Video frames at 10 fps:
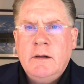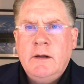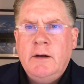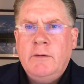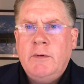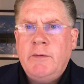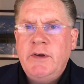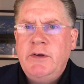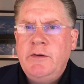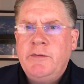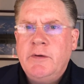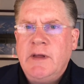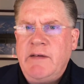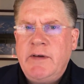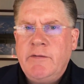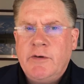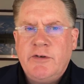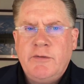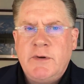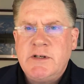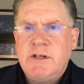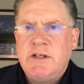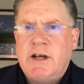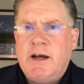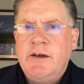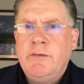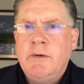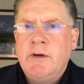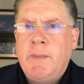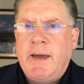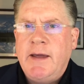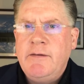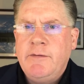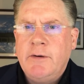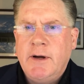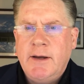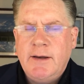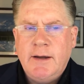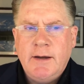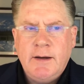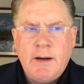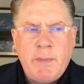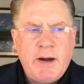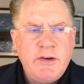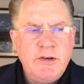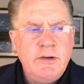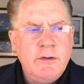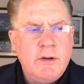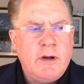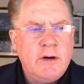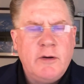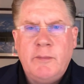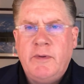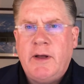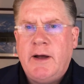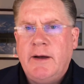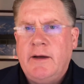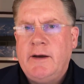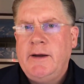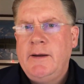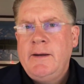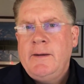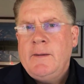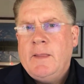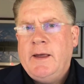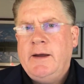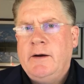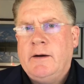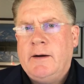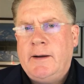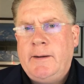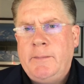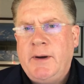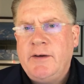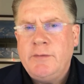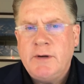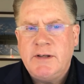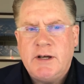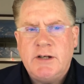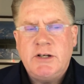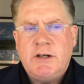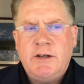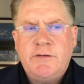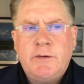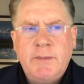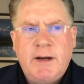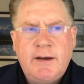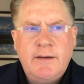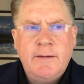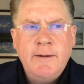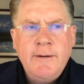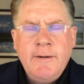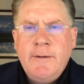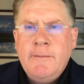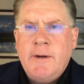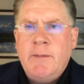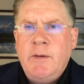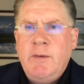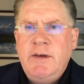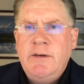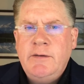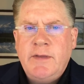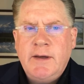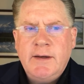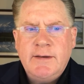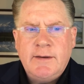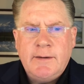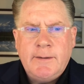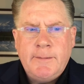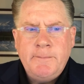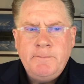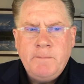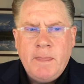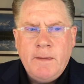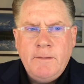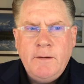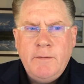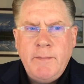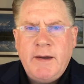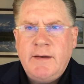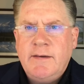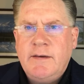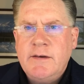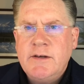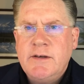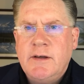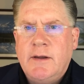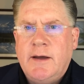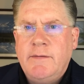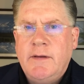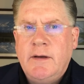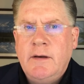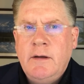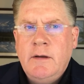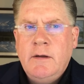you know, what we do for a living versus what society's willing to pay for it. And I probably should do a longer blog on it later, but I just want to touch on this for a minute, because I mean, we do things, you know, we make decisions in life that